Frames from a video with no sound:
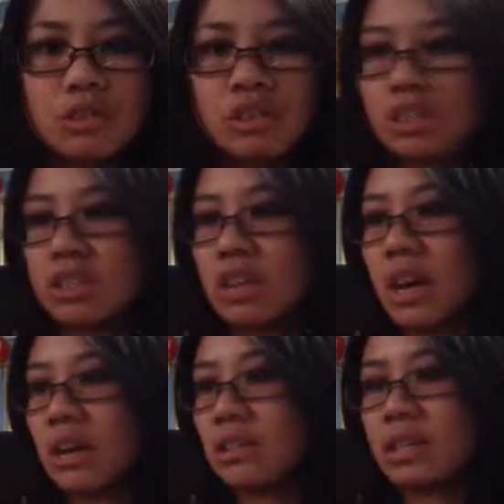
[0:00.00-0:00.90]
it just
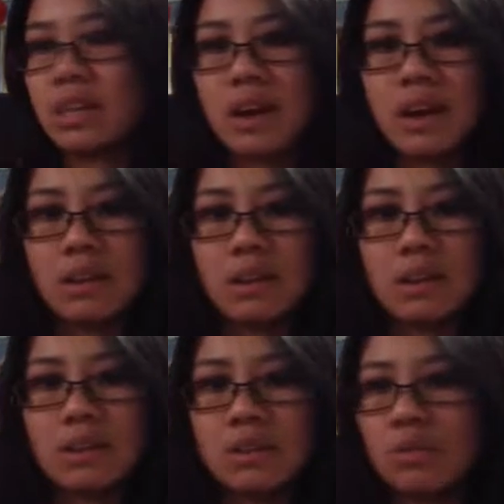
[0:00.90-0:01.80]
to decant
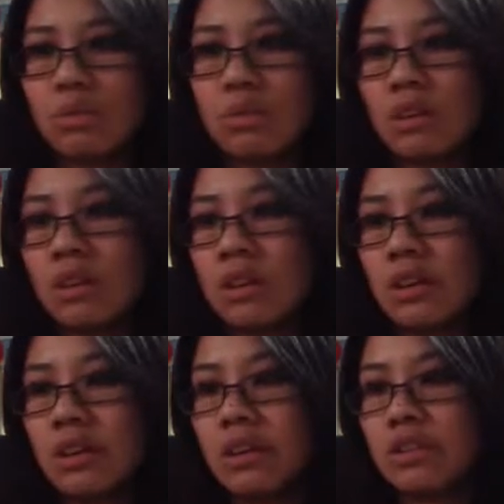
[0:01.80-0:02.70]
things or
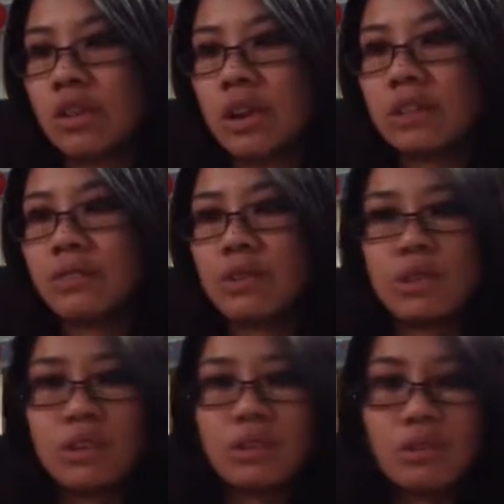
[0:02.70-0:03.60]
transfer
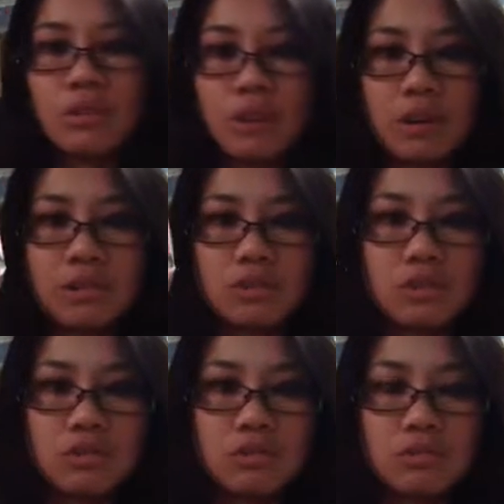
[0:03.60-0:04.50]
things over. So
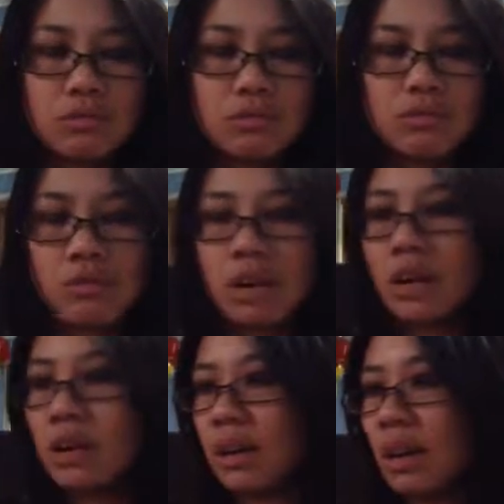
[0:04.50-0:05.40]
it's
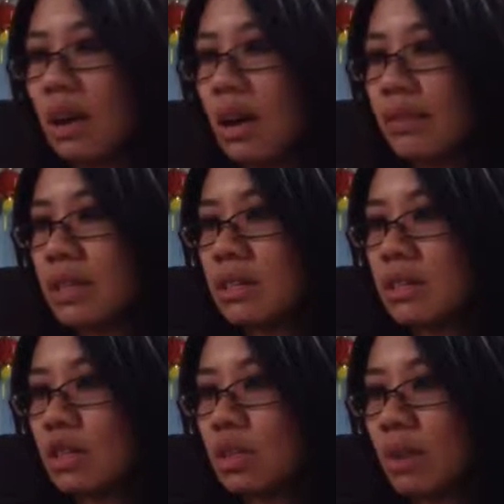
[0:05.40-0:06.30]
three. These
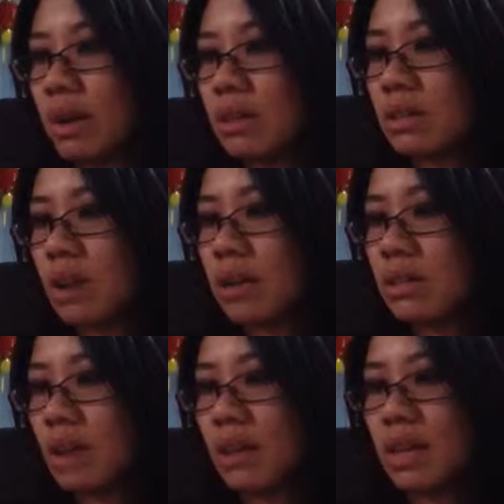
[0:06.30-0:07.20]
are the square
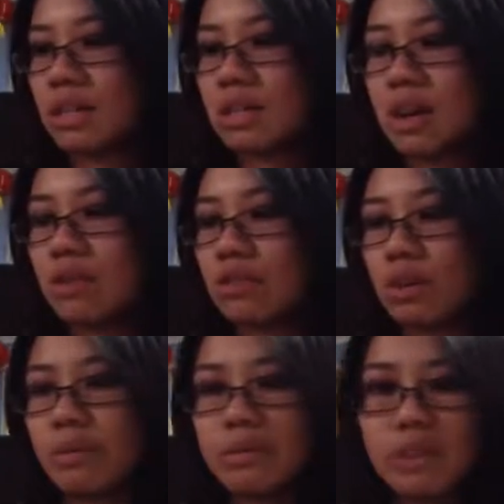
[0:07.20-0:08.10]
designs and they stack on
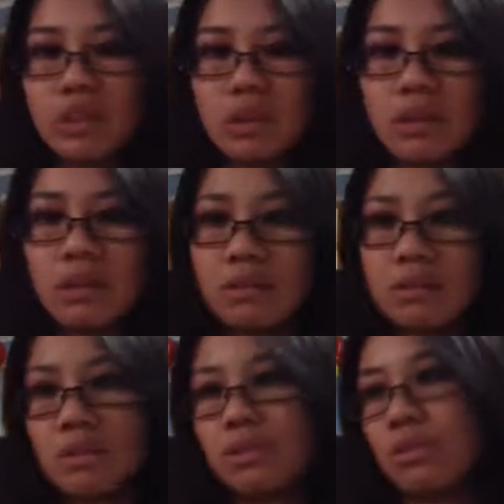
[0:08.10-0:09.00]
top of each other.
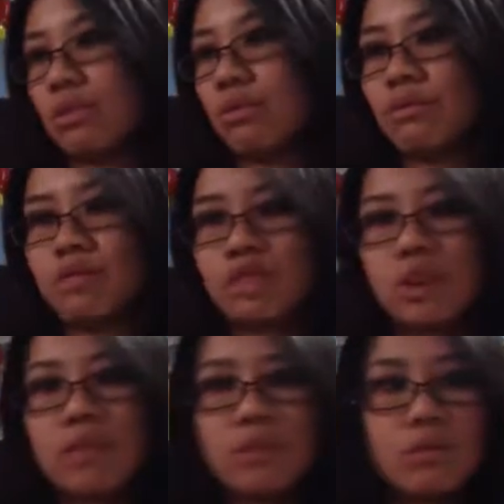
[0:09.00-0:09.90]
So, you know, good for
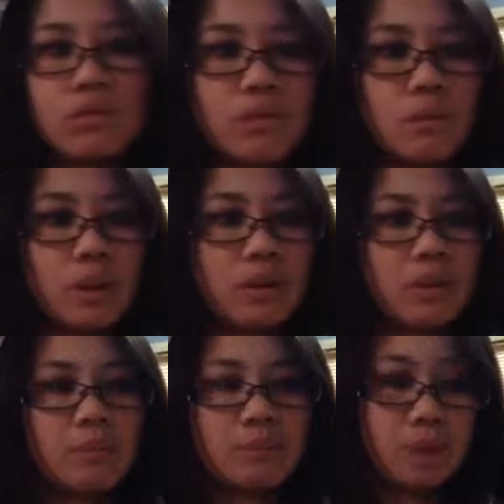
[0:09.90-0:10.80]
traveling, good for
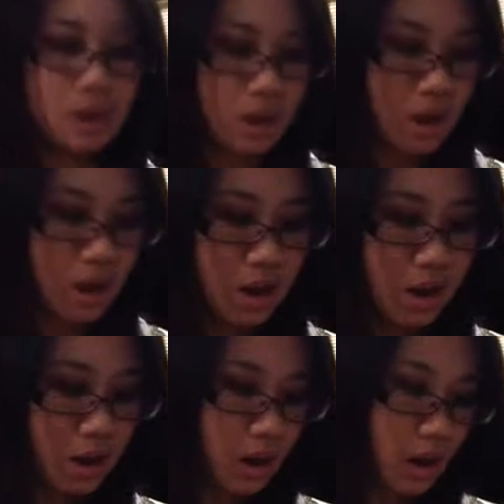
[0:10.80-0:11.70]
whatever.
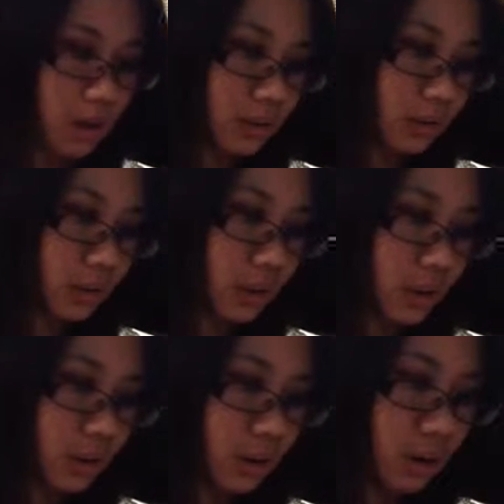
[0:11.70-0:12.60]
Okay, so